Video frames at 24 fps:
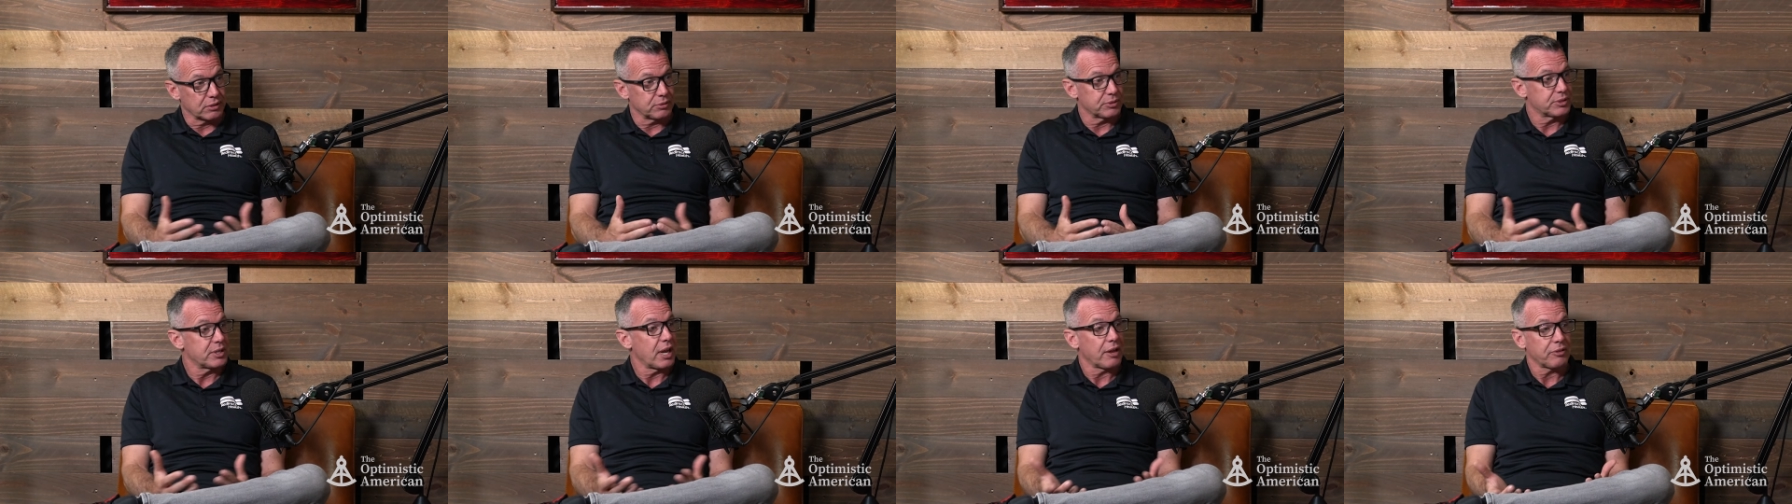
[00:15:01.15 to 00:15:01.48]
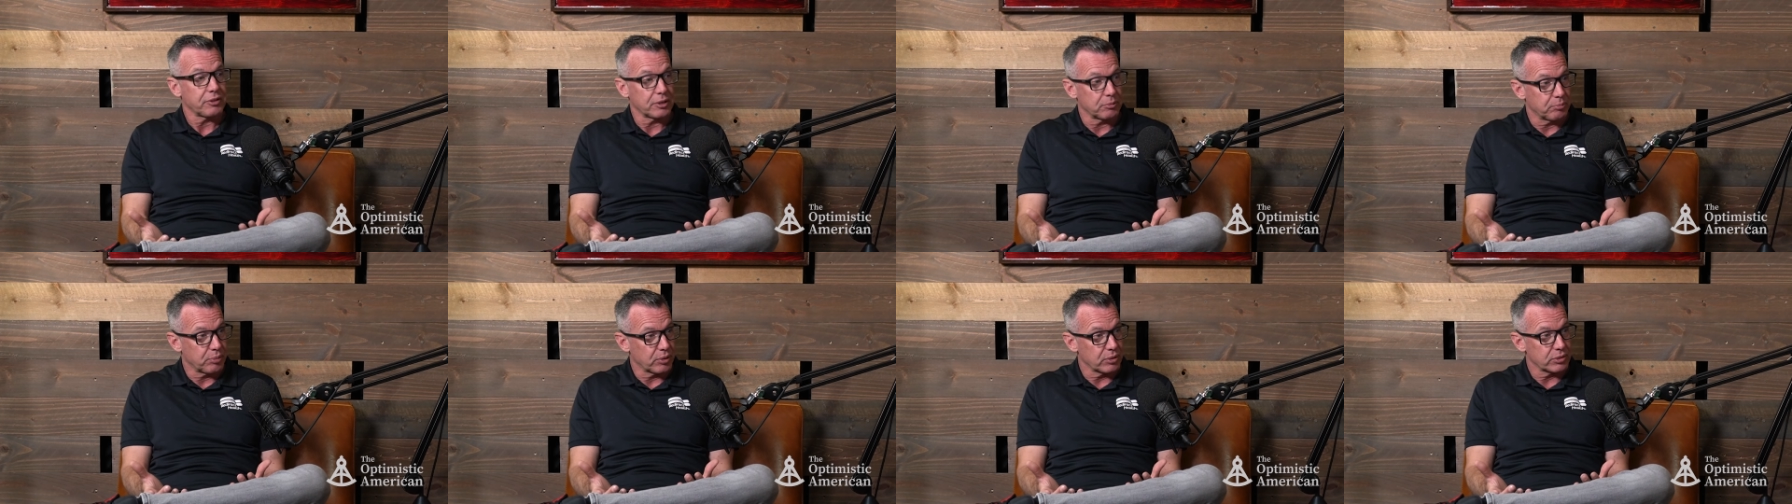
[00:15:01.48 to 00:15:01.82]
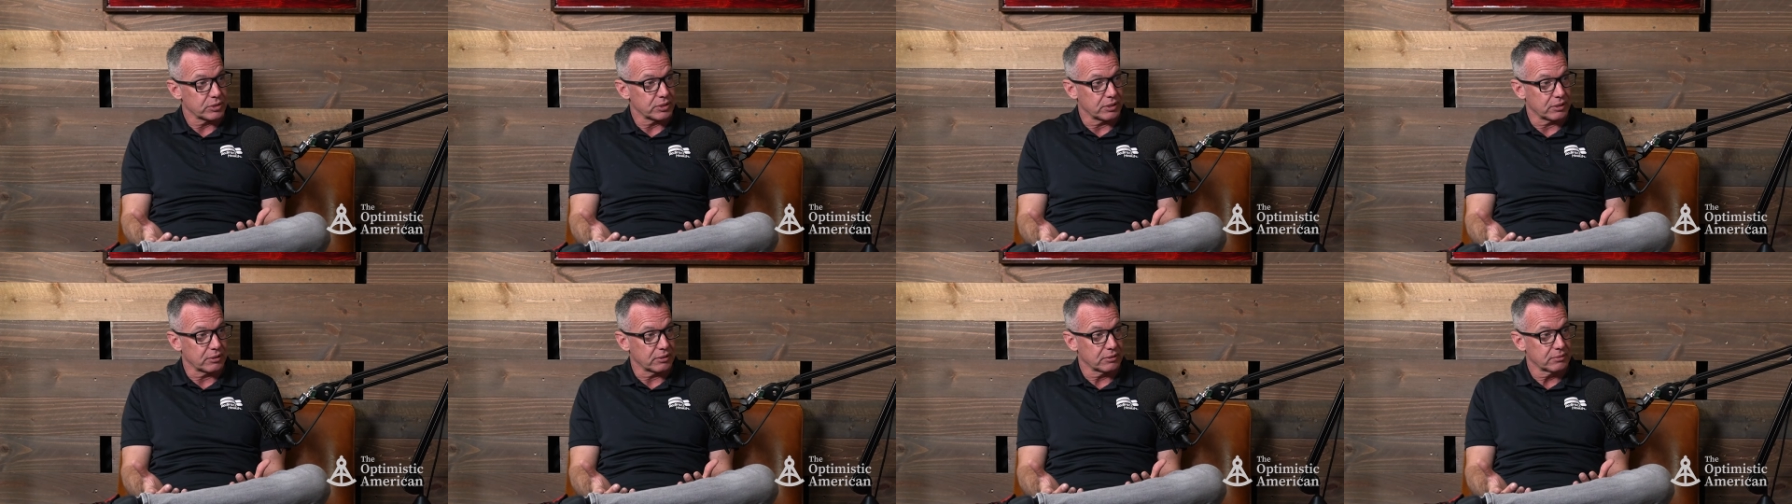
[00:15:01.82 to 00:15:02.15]
It's nothing
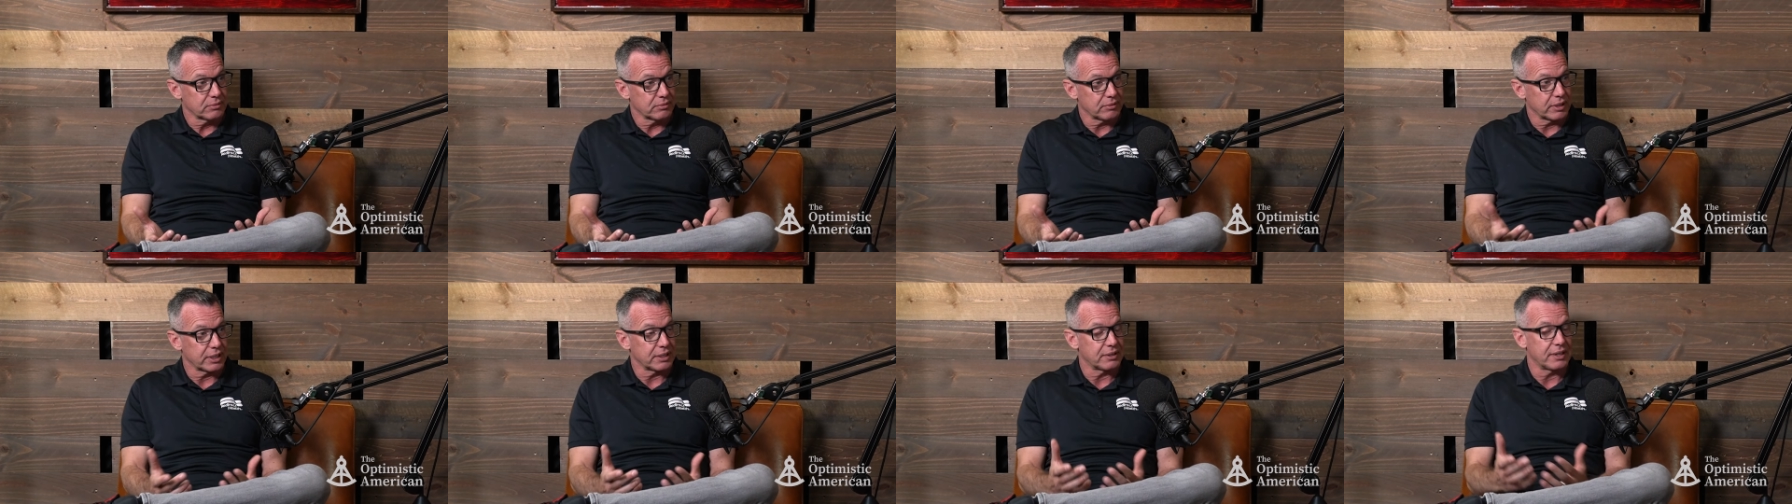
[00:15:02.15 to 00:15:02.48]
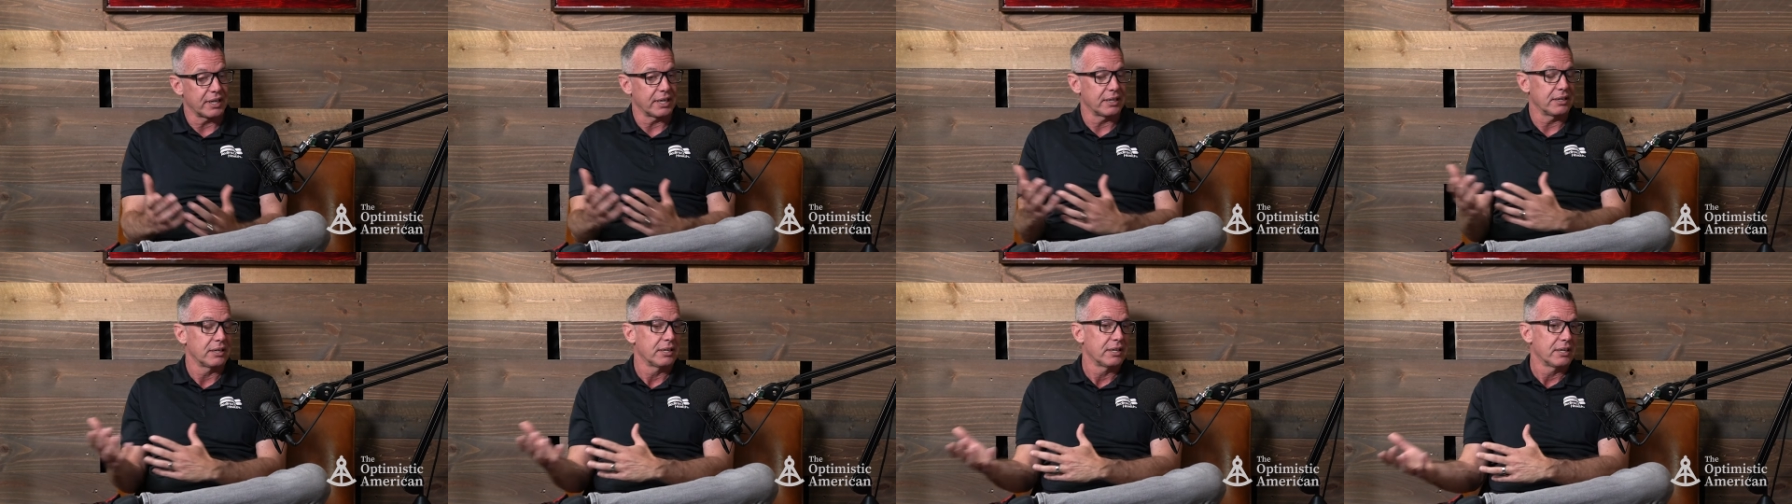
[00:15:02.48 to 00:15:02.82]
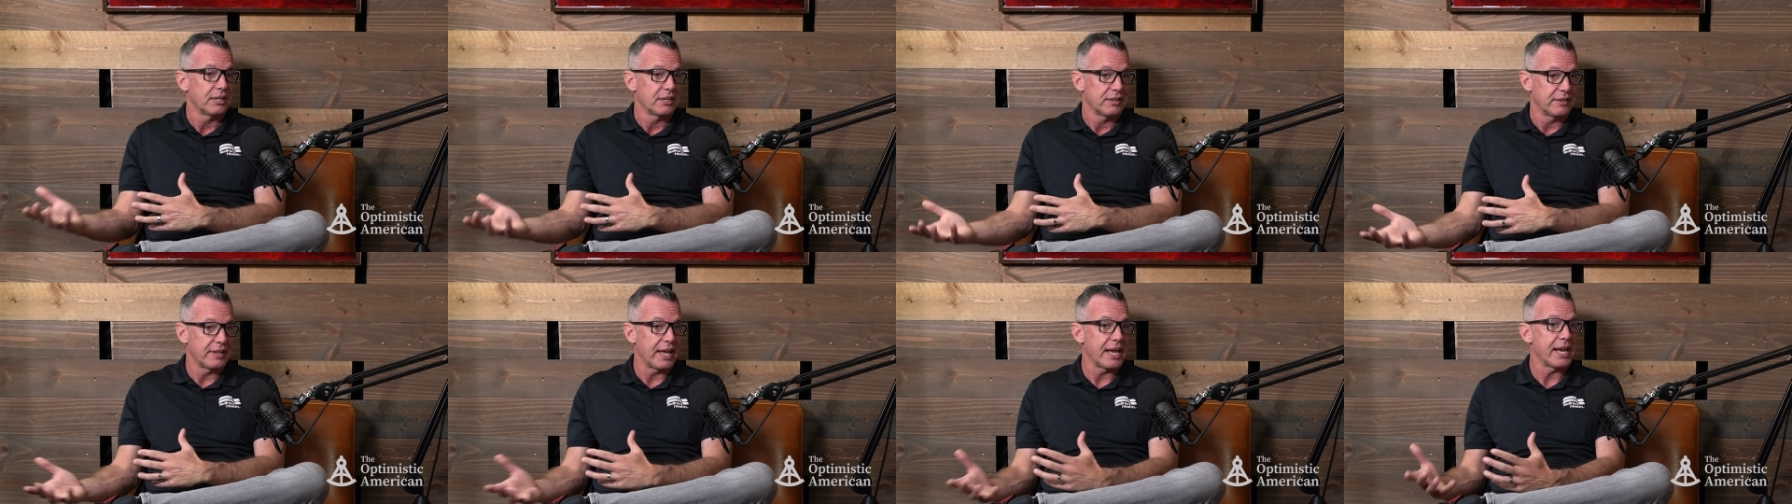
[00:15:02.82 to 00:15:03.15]
personal. Like right.
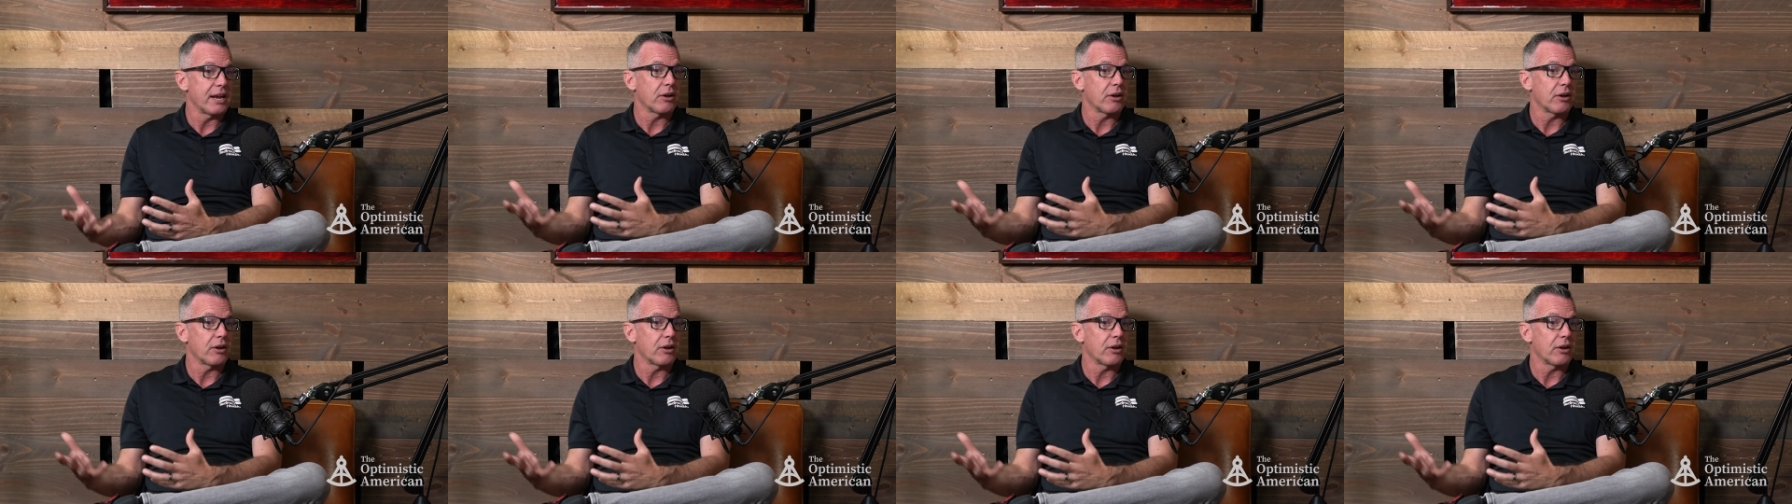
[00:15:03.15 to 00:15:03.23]
they,